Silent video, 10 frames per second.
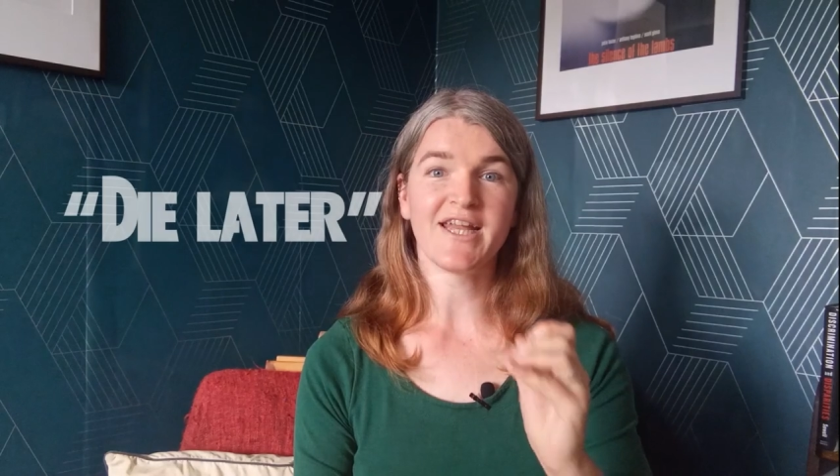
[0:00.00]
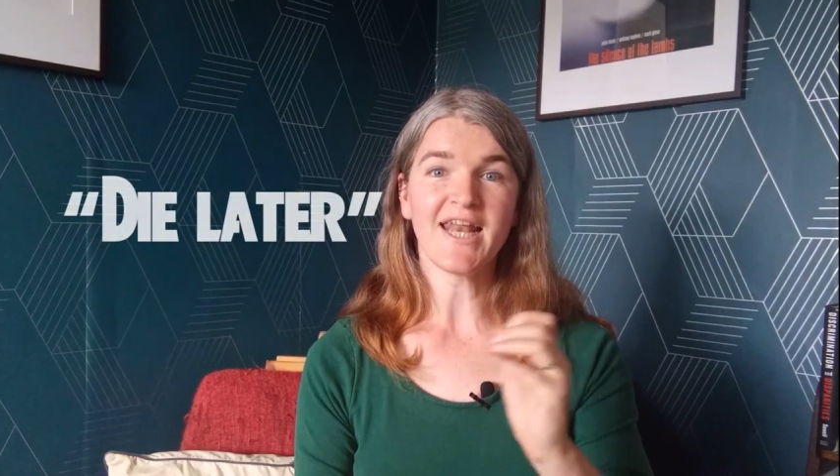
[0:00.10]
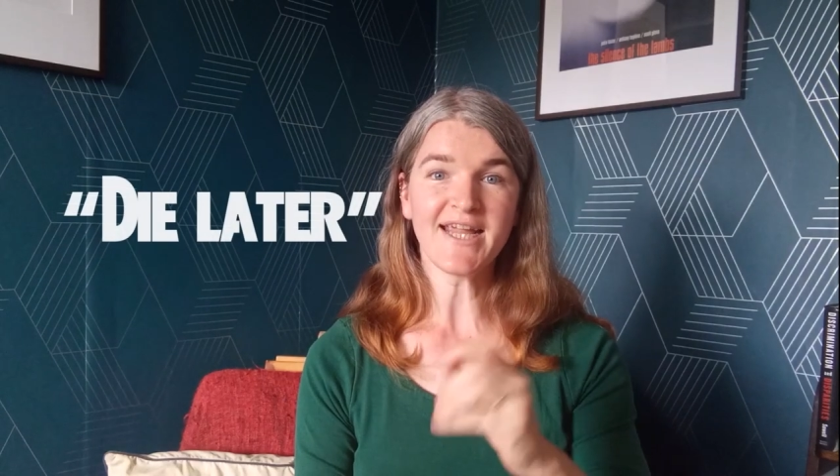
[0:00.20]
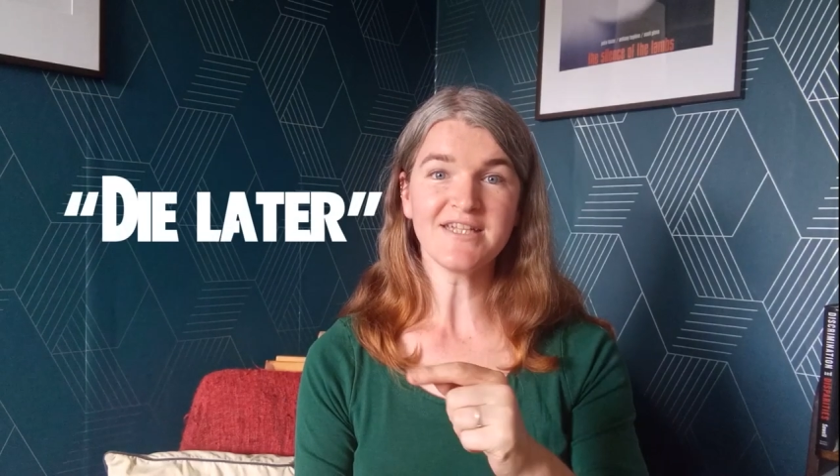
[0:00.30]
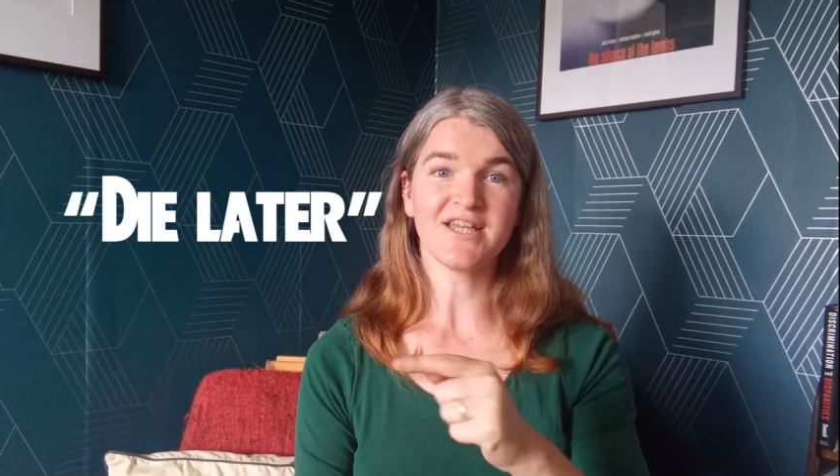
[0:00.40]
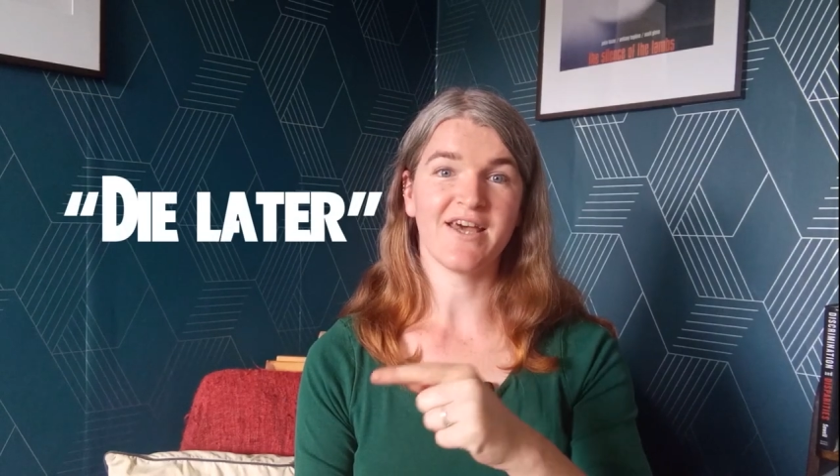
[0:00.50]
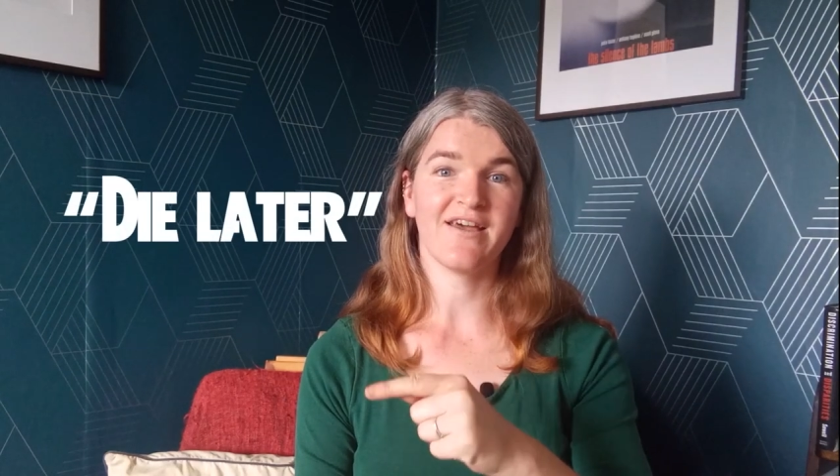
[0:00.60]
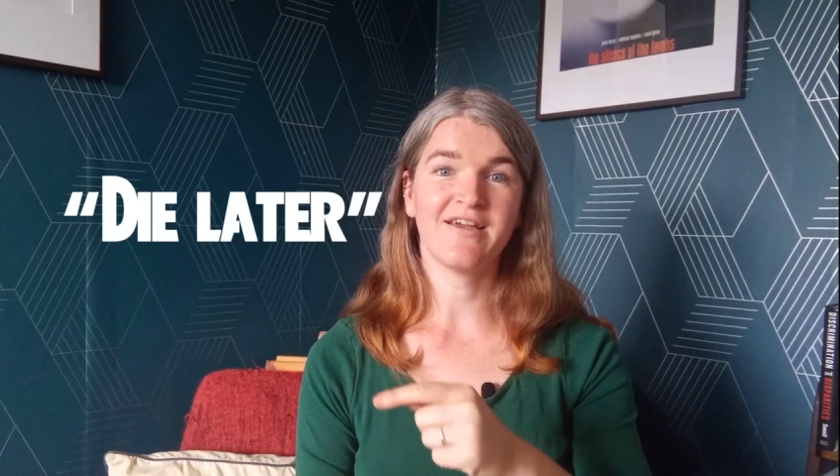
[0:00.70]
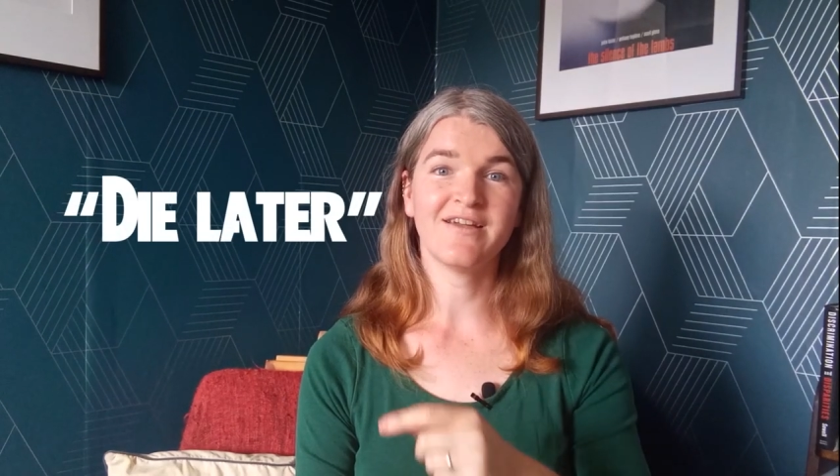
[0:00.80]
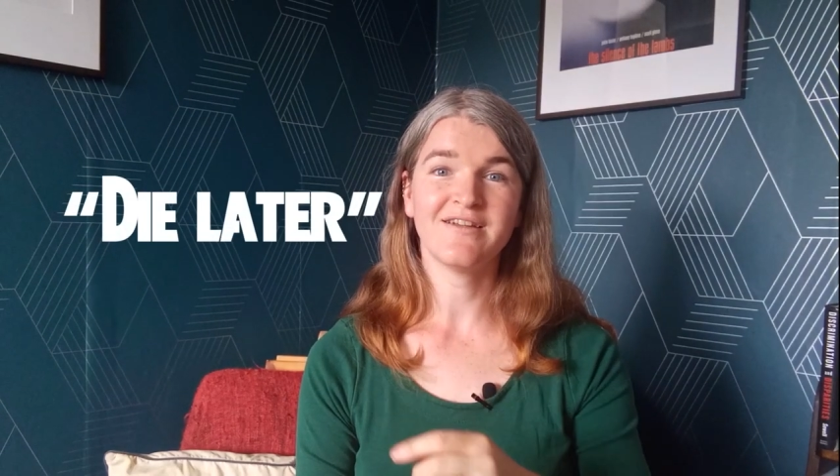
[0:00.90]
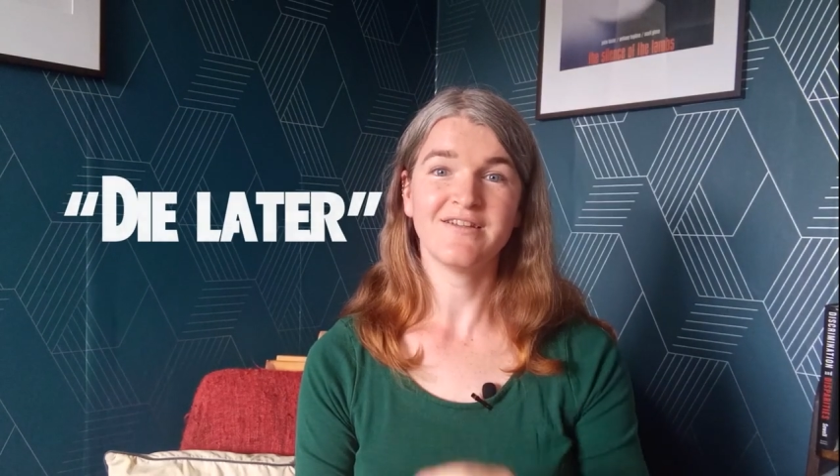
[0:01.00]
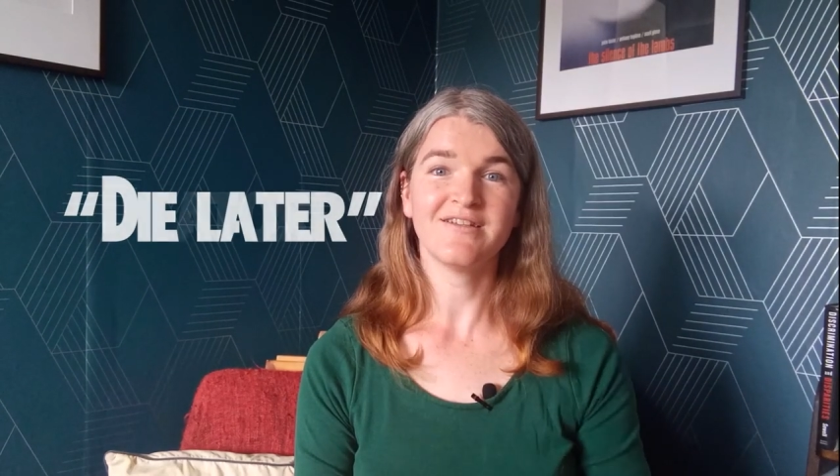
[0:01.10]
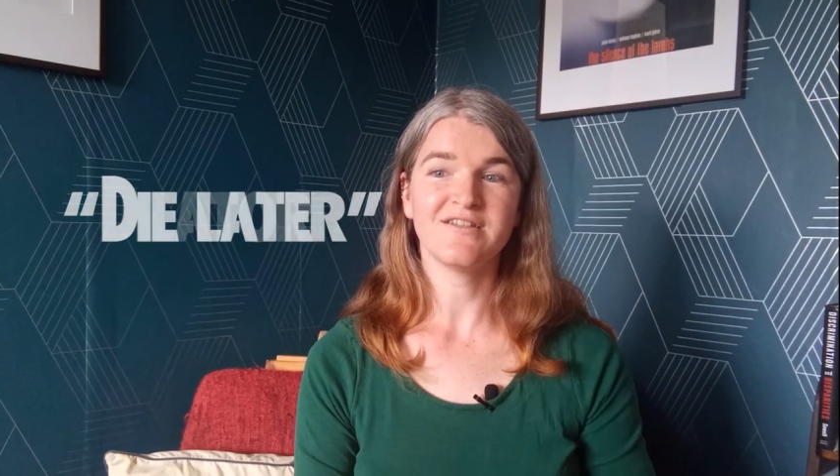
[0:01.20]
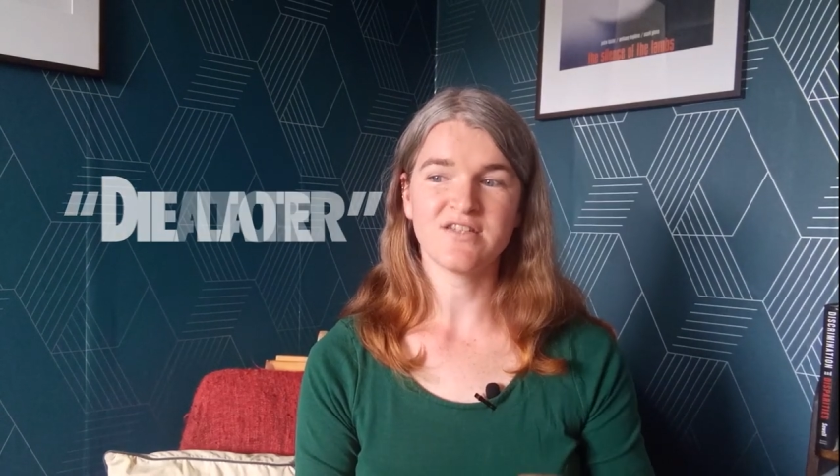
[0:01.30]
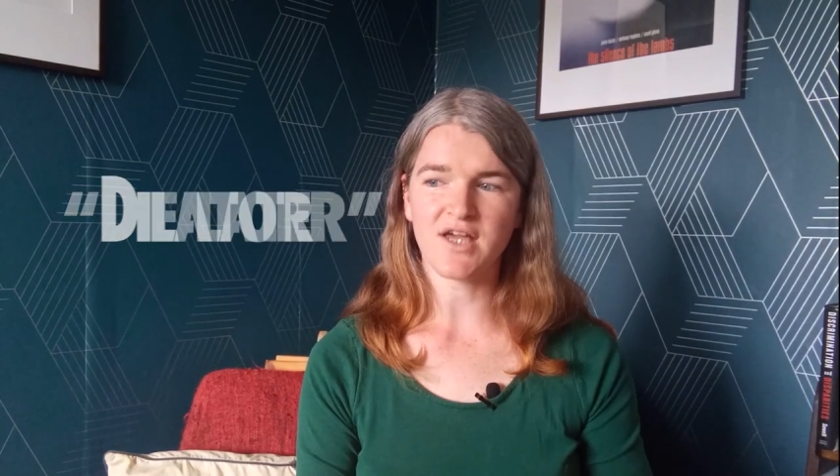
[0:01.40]
later.
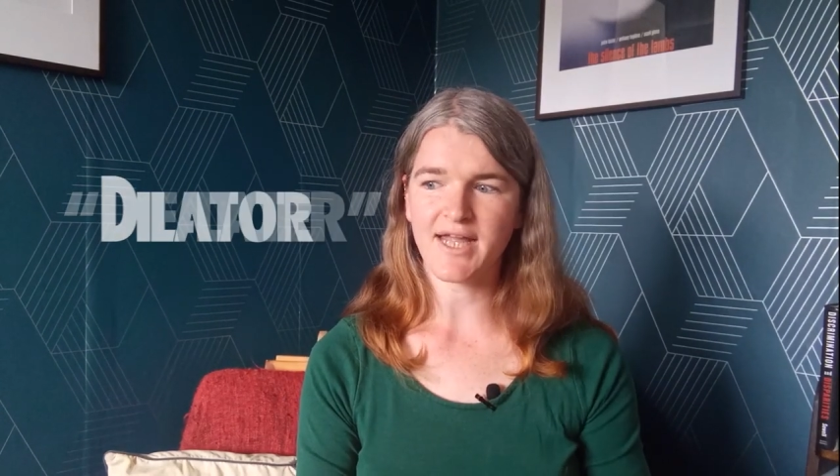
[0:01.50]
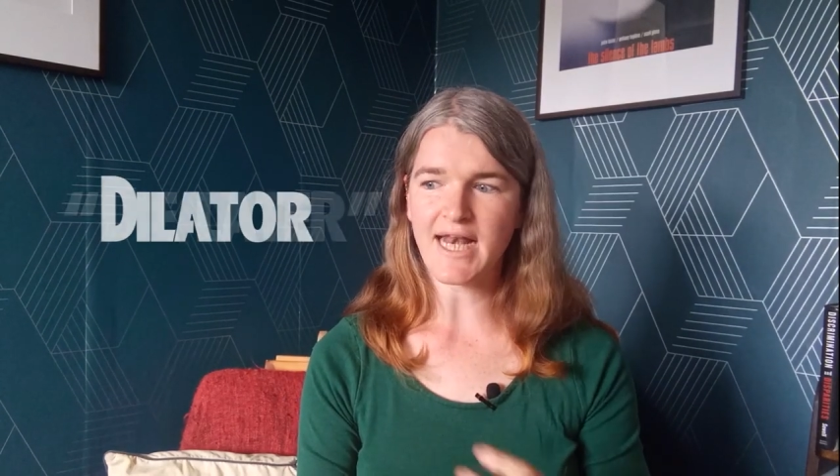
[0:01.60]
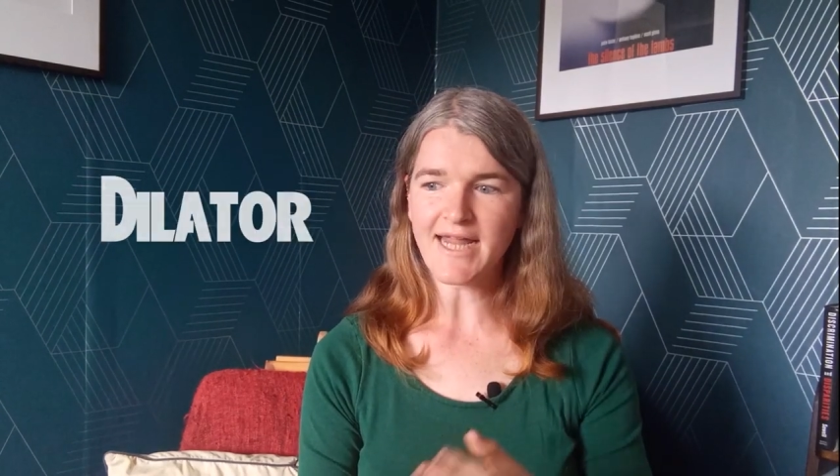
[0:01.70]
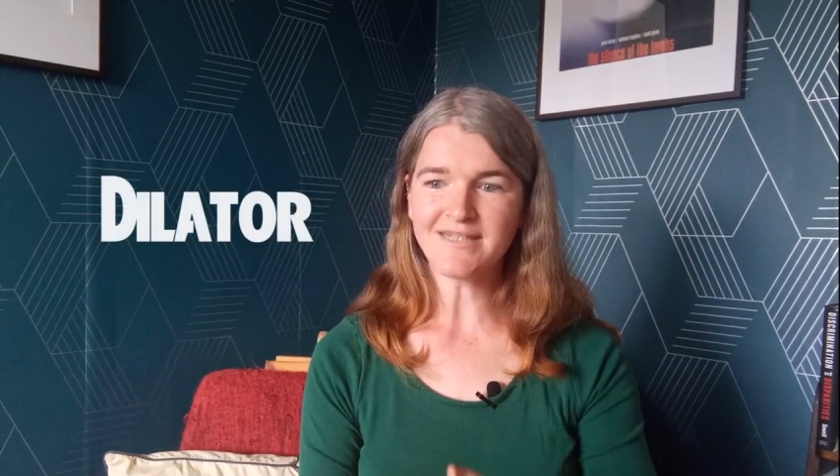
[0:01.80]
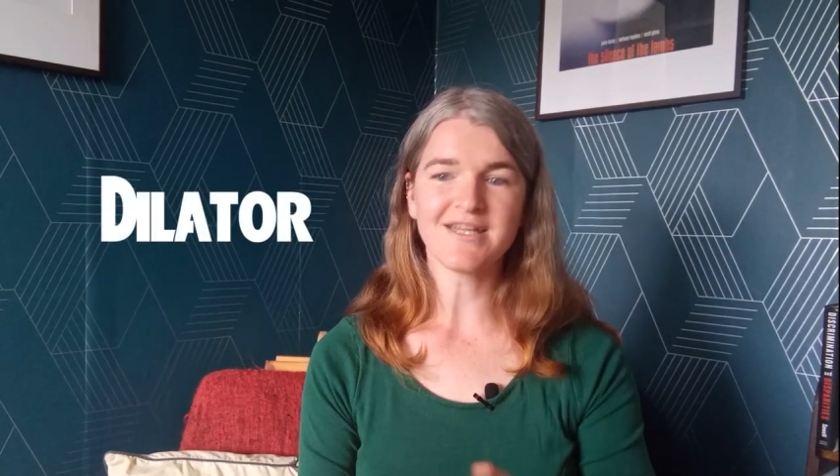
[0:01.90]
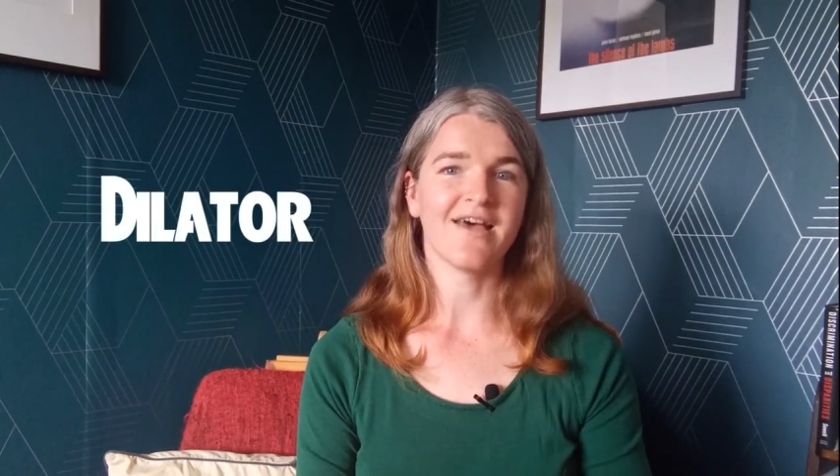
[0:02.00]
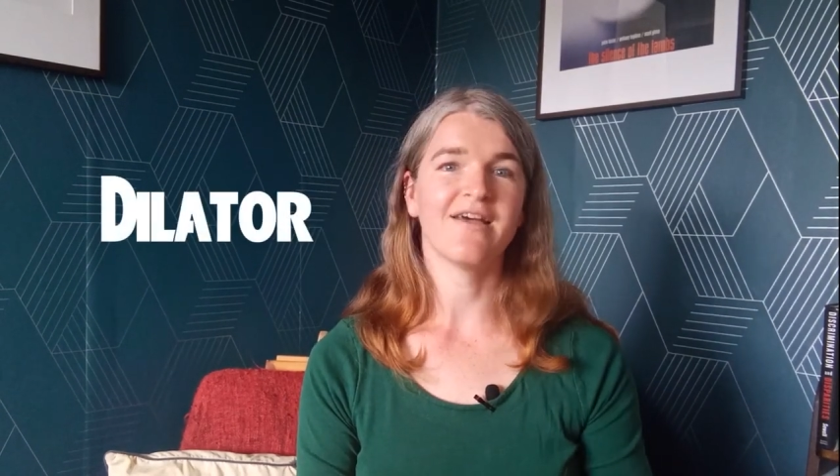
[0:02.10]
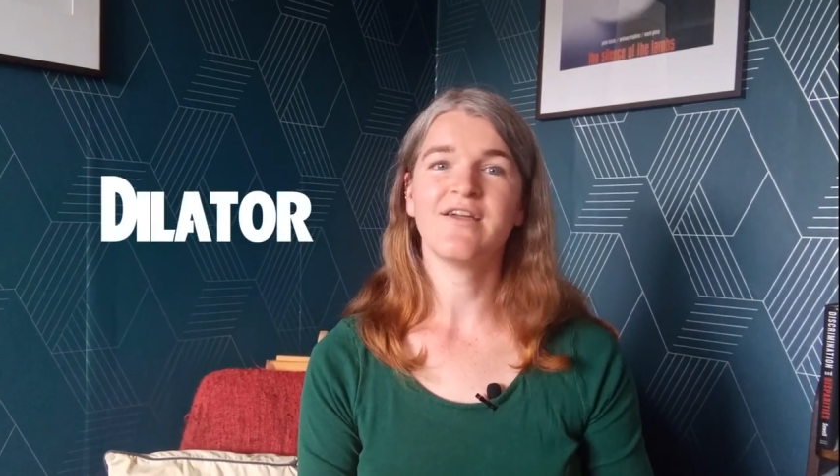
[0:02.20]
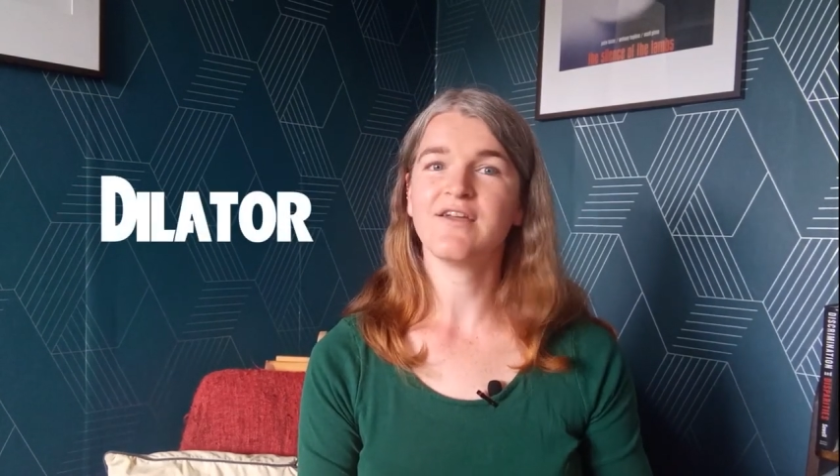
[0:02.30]
Die later.